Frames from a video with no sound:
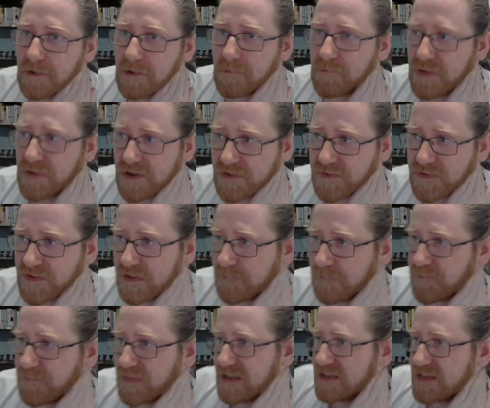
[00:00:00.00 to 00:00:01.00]
But
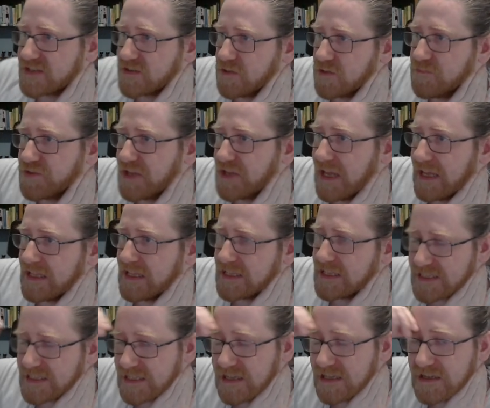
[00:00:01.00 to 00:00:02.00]
somebody
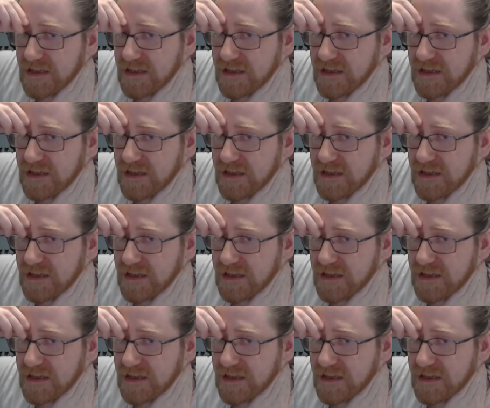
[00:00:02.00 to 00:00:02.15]
else